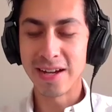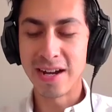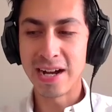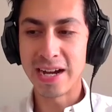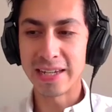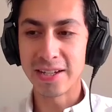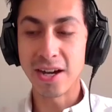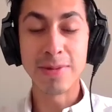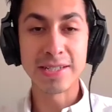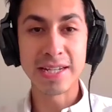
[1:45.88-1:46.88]
I
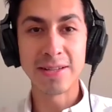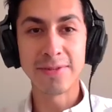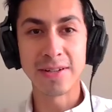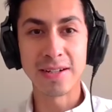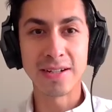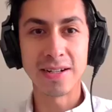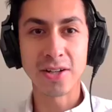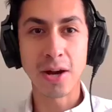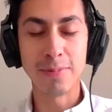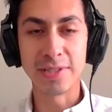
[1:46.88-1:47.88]
got myself a
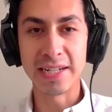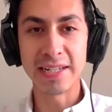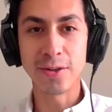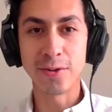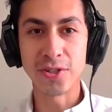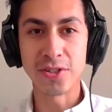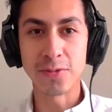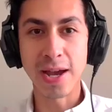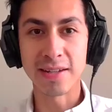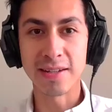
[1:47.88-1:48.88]
couple of dating coaches
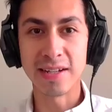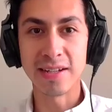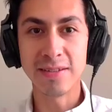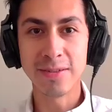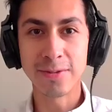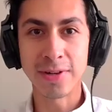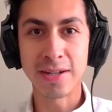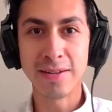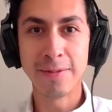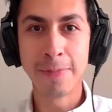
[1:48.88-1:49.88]
back in the day,
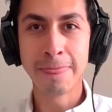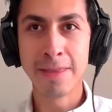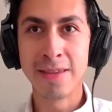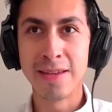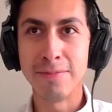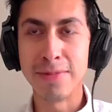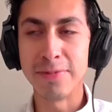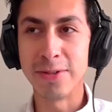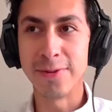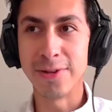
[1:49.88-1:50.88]
right?
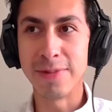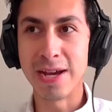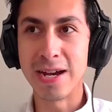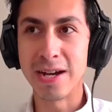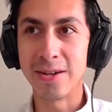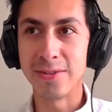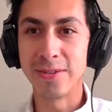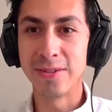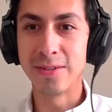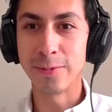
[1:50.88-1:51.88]
Maybe you've heard about
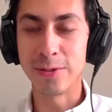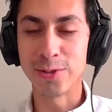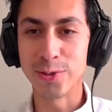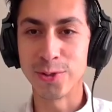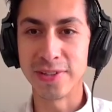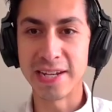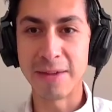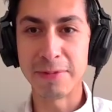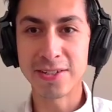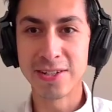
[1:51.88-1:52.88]
Real Social
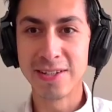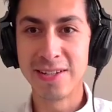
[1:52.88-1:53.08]
Dynamics,